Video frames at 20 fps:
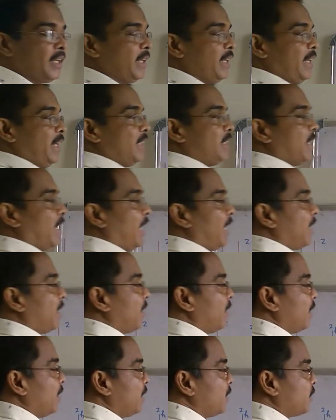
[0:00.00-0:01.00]
Each
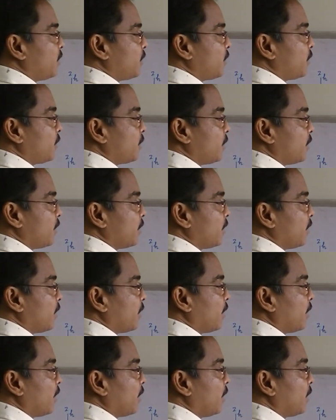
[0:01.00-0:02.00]
angle is,
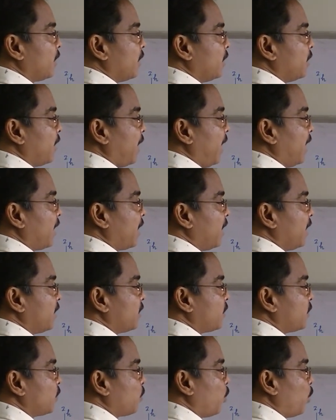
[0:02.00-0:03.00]
this
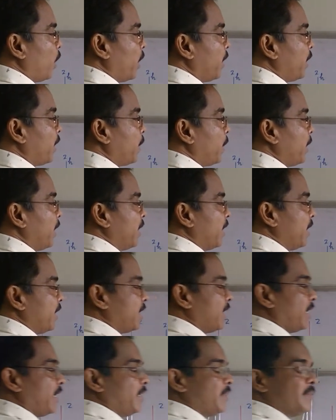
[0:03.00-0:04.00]
angle is 120
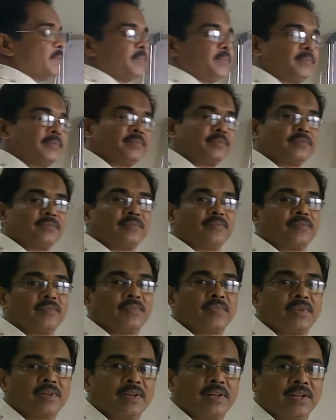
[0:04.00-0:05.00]
degree.
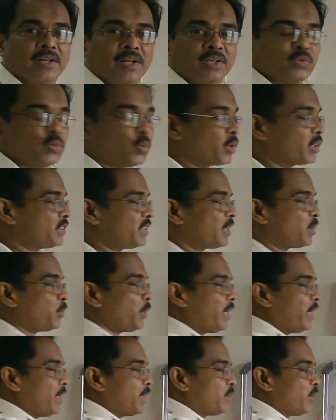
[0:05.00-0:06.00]
What is the
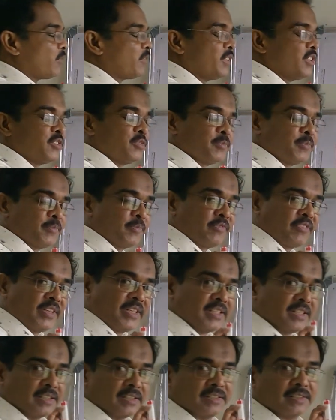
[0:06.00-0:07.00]
advantage of this
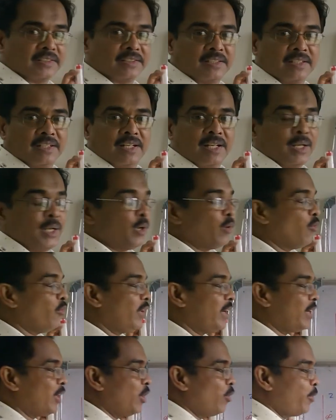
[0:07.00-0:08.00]
figure?
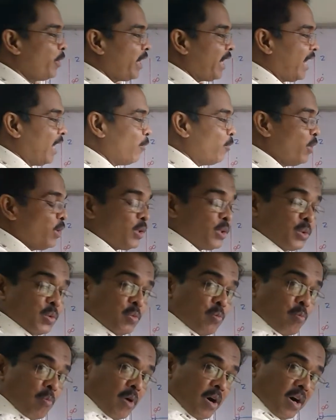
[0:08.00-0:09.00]
We will be able to
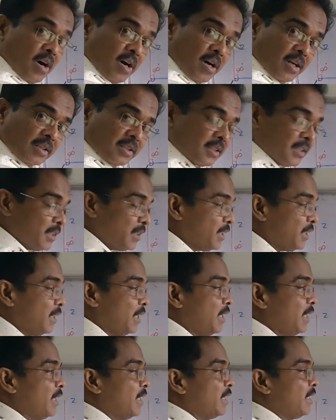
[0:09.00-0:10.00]
mark
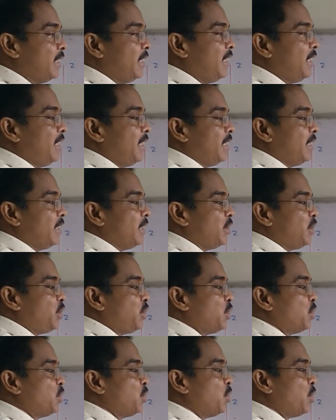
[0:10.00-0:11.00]
the
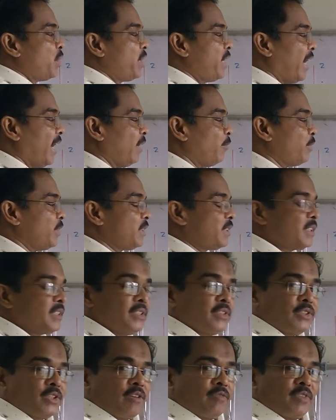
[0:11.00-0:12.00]
two
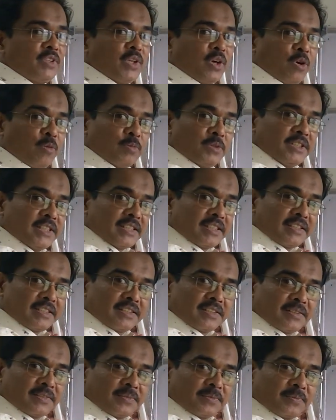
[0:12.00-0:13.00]
dimensions of the object
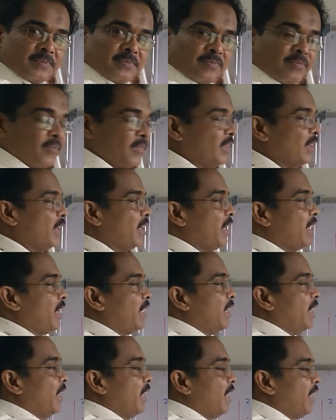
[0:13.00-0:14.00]

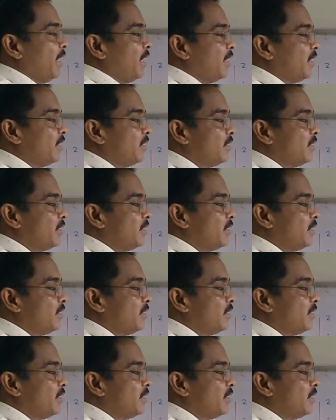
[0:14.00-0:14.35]
in a